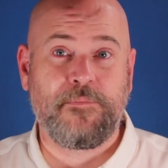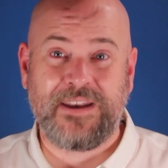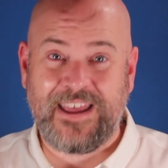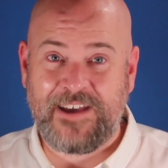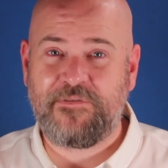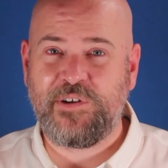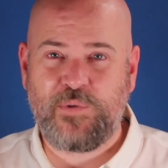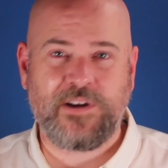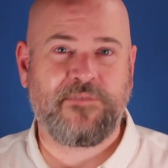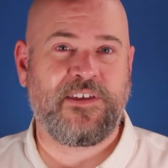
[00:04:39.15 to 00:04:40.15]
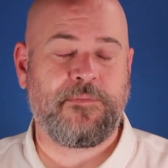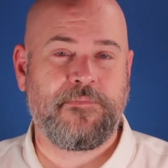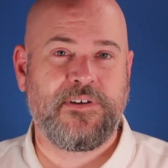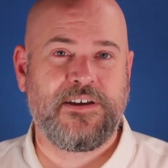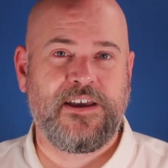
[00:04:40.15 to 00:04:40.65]
But every one of them,
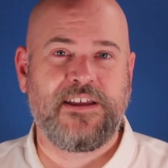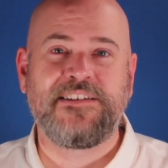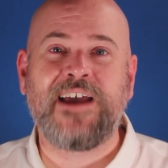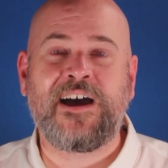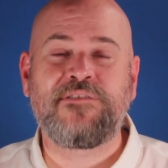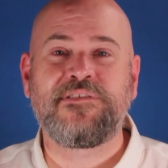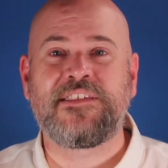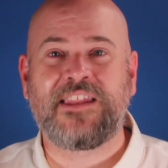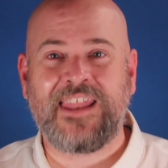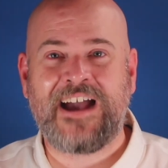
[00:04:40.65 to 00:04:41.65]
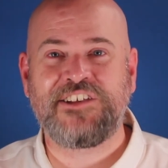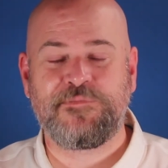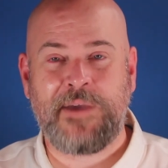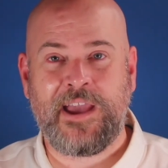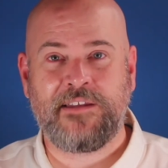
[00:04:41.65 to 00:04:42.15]
down to the
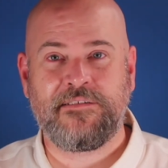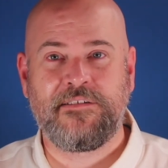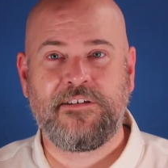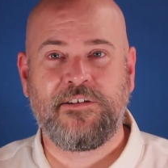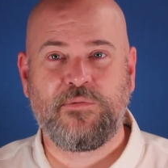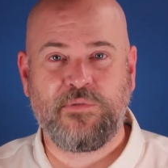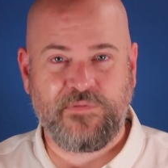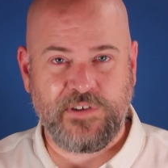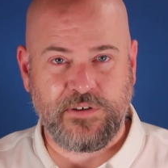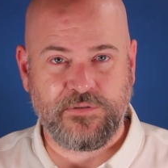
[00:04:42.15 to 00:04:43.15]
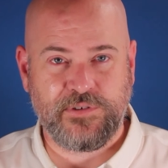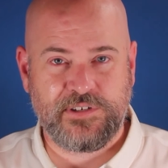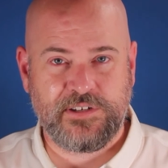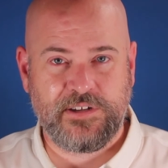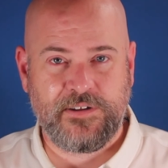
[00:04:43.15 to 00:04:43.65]
last man, refused.